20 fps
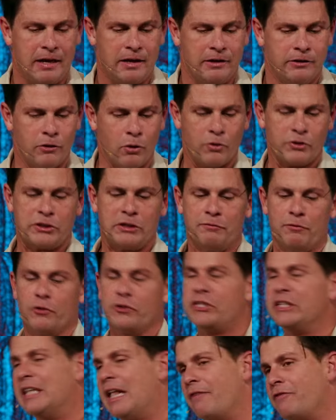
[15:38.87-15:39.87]
Notice in
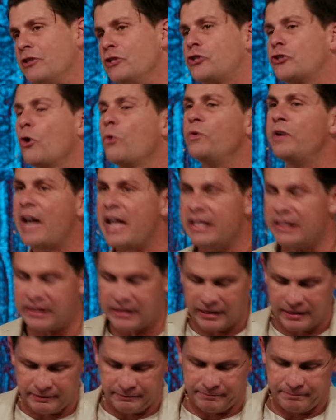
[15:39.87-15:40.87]
verse 11, so
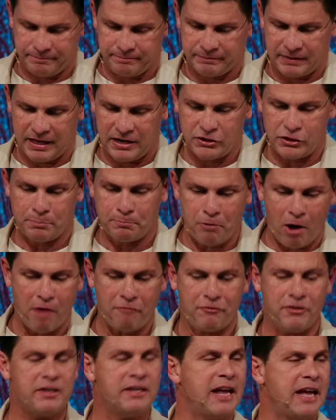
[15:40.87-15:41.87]
Nathan, that is the
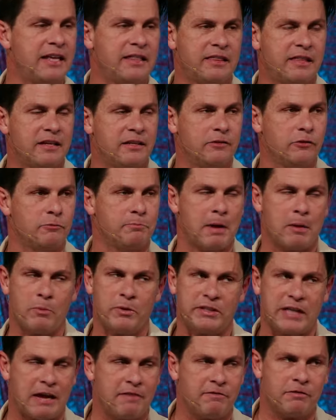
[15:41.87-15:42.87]
prophet Nathan, who'd been
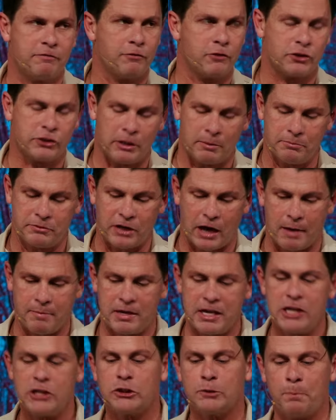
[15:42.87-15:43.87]
with David for some time,
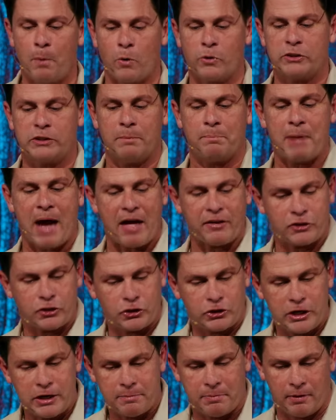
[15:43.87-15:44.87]
he spoke to
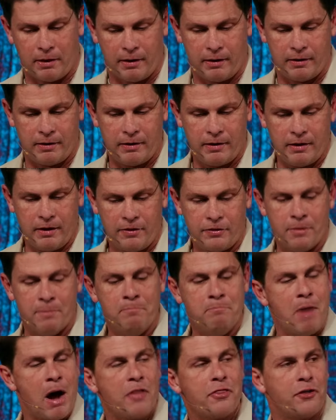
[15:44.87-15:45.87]
Bathsheba, the
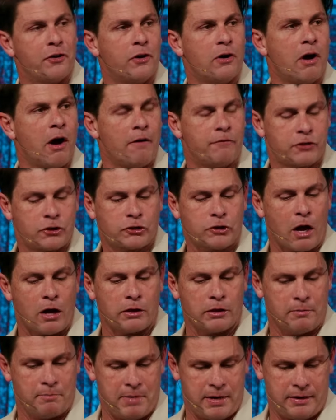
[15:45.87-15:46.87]
mother of
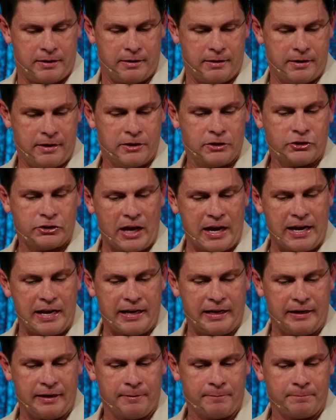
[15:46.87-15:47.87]
Solomon,
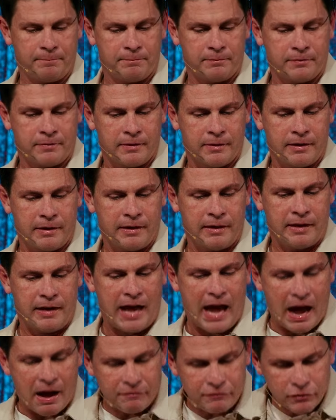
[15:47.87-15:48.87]
saying,
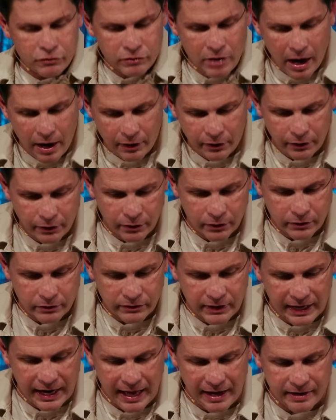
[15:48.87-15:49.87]
have you not heard
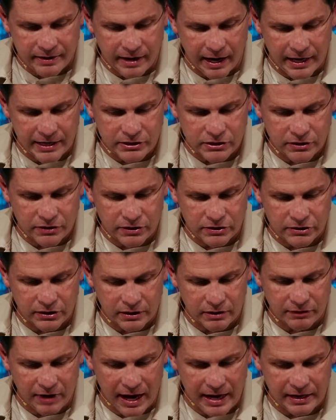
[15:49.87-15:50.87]
that Adonijah, the son
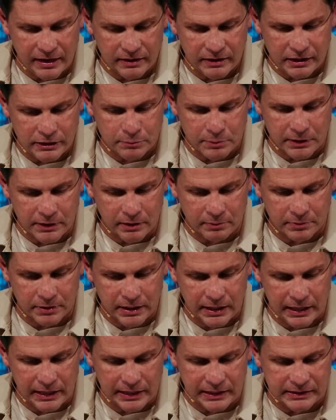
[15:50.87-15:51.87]
of Haggith, has become
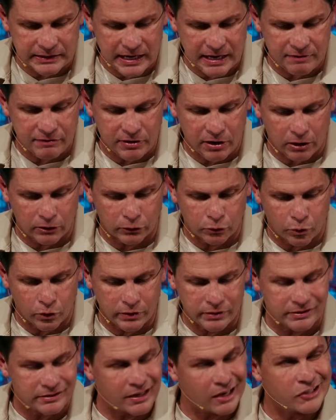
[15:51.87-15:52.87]
king and David, our
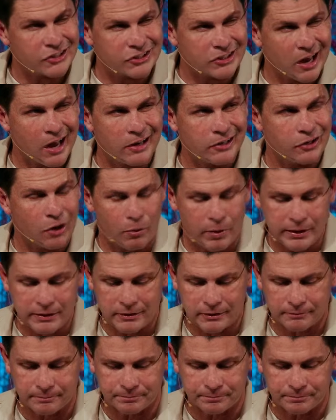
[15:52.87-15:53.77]
Lord, does not know it?